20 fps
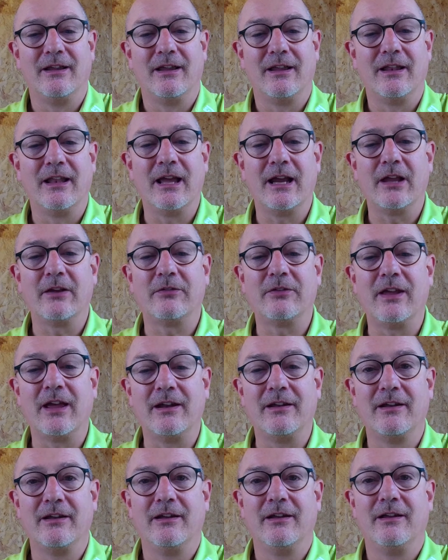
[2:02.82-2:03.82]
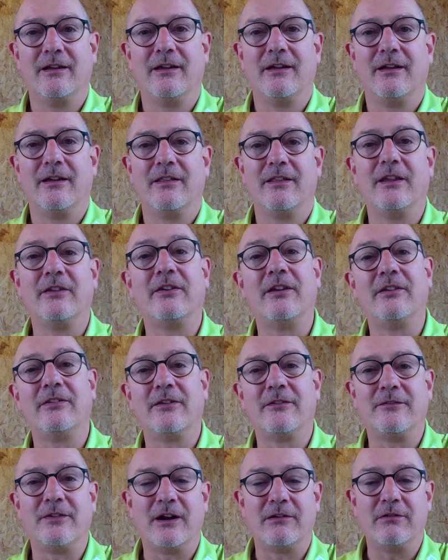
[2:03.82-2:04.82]
Like I said, this is
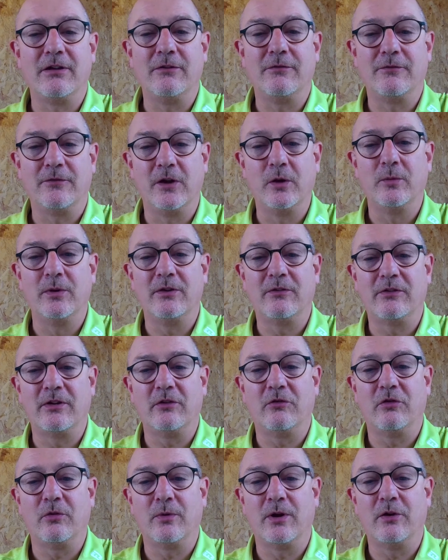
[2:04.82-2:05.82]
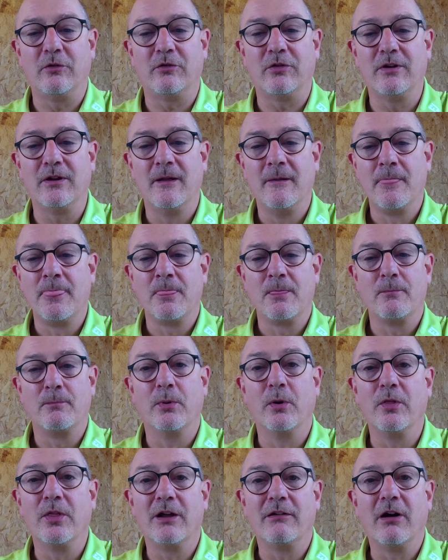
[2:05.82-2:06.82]
a very fluid situation,
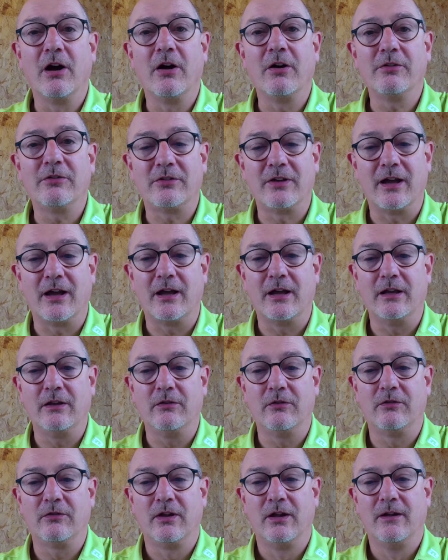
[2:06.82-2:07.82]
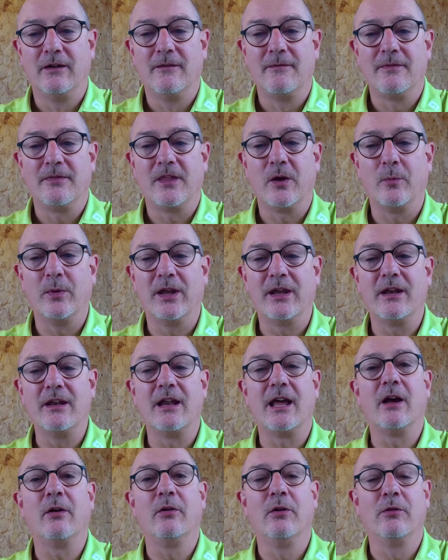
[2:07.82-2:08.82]
but there are signs that we can
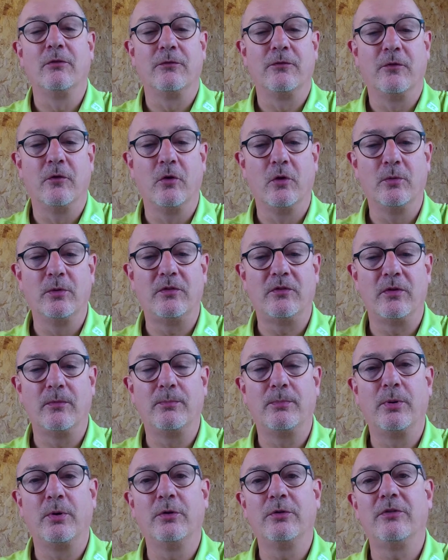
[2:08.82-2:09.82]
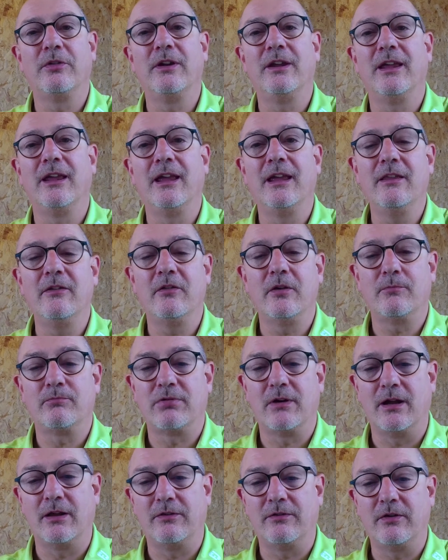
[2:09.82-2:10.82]
now look forward to putting into
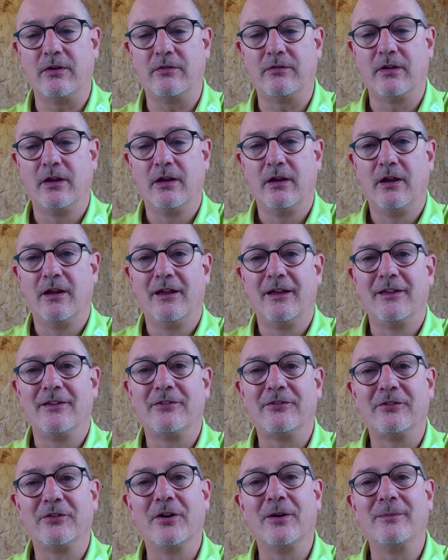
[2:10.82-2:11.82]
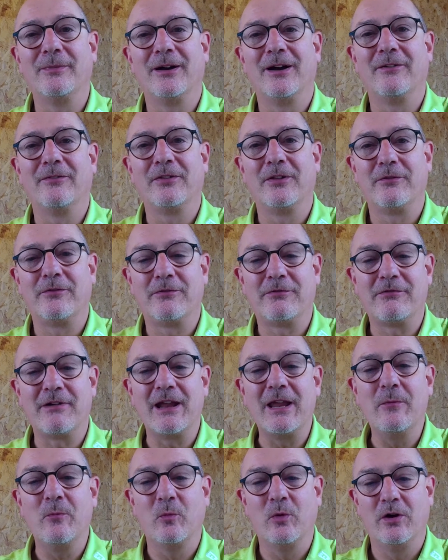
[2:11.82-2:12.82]
practice some of the
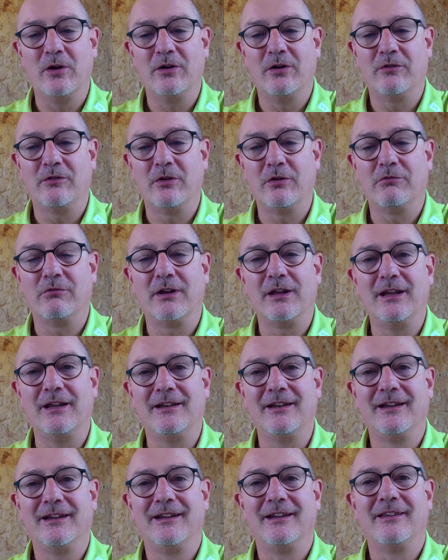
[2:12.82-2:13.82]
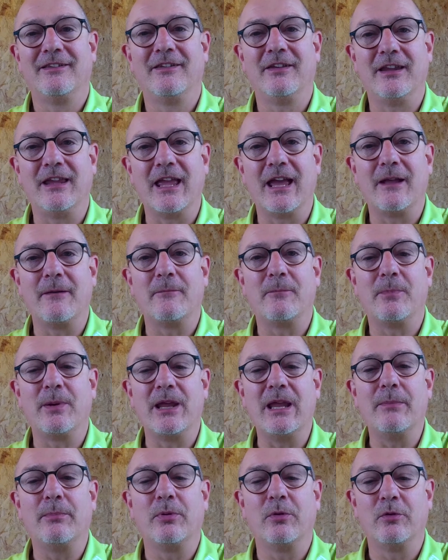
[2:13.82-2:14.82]
frameworks agreed to get
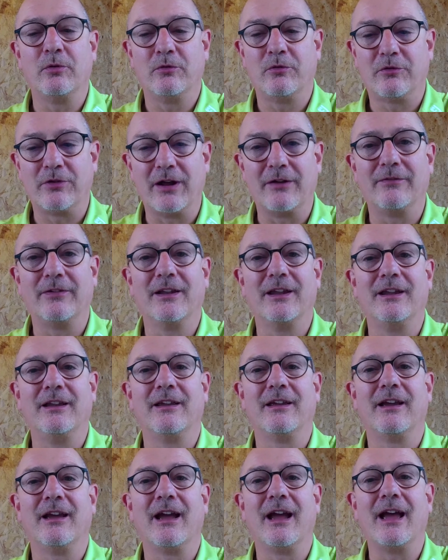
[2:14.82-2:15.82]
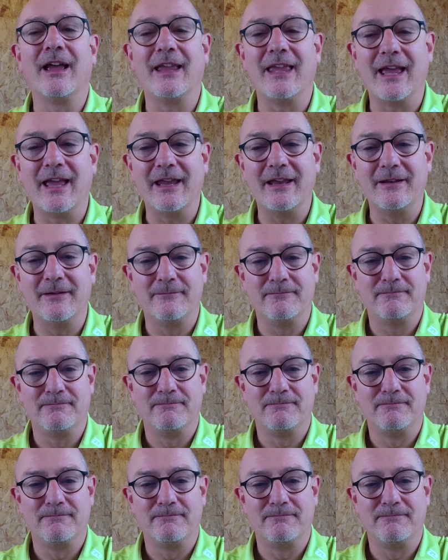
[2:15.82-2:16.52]
people travelling again.